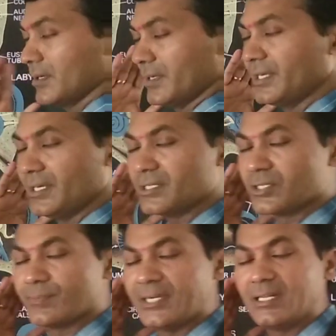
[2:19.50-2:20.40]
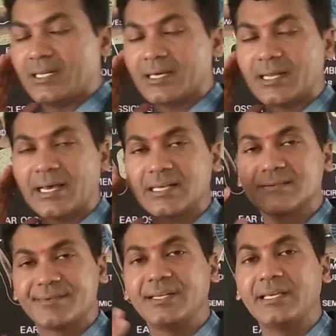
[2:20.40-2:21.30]
each middle ear has
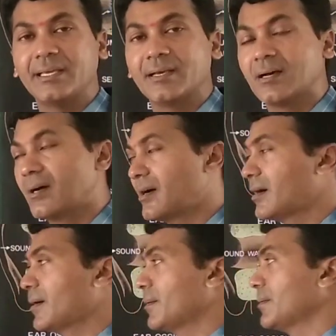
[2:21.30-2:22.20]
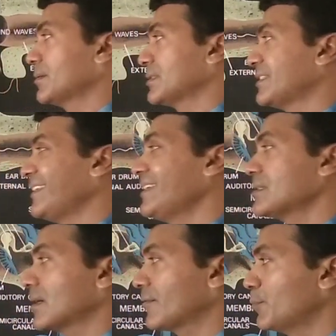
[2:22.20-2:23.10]
three series
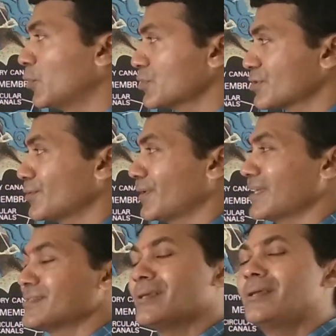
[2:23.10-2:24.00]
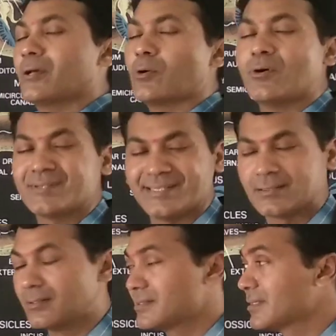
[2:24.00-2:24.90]
of bones known as ear
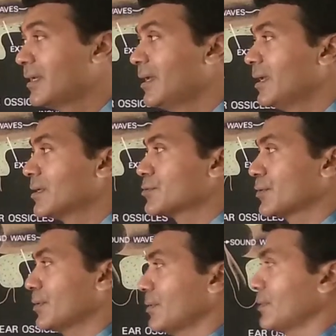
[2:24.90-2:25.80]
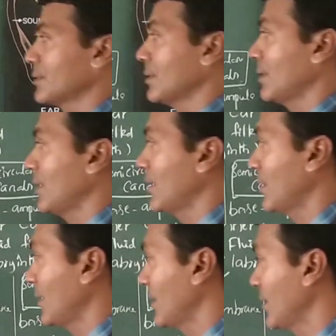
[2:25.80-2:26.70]
ossicles. So
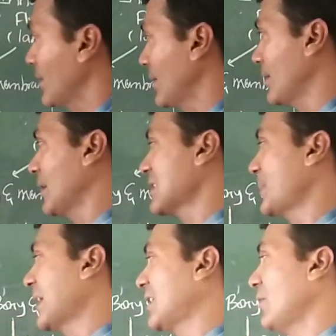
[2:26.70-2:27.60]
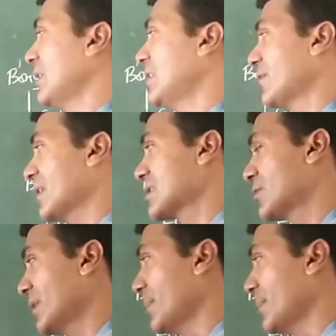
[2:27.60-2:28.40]
respectively, the first one